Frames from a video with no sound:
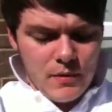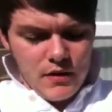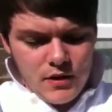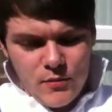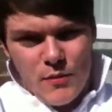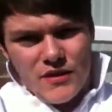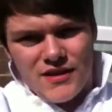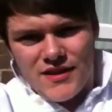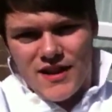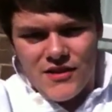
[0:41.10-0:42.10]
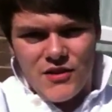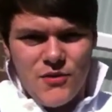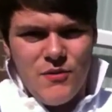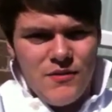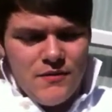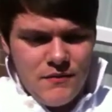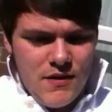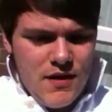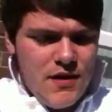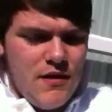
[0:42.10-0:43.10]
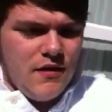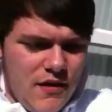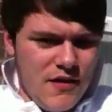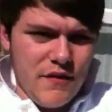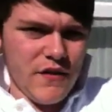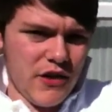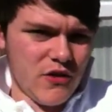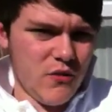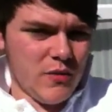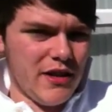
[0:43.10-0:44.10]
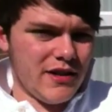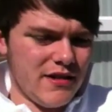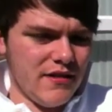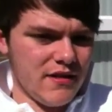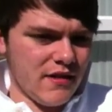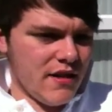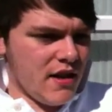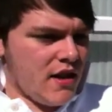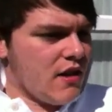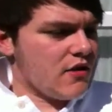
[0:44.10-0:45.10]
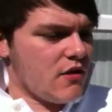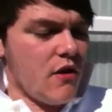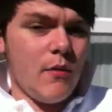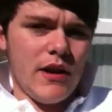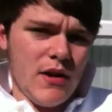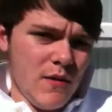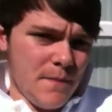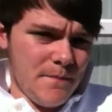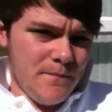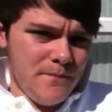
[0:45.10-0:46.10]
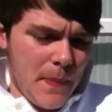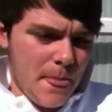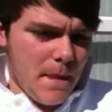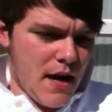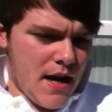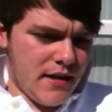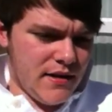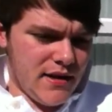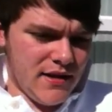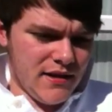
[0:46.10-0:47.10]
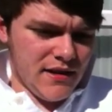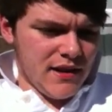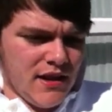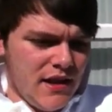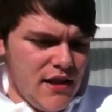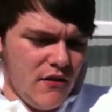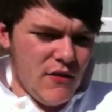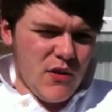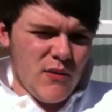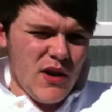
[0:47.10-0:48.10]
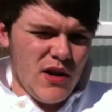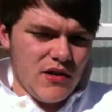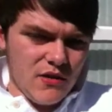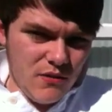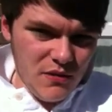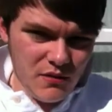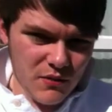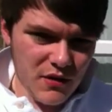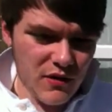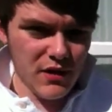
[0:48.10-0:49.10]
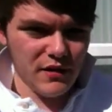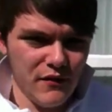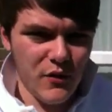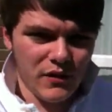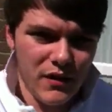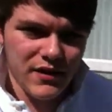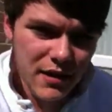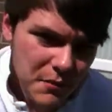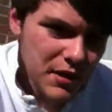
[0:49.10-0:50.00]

I couldn't be bothered to stay at school because I finished all my lessons. So I went home. And even though I've got a rehearsal, which I've got to leave for in like 10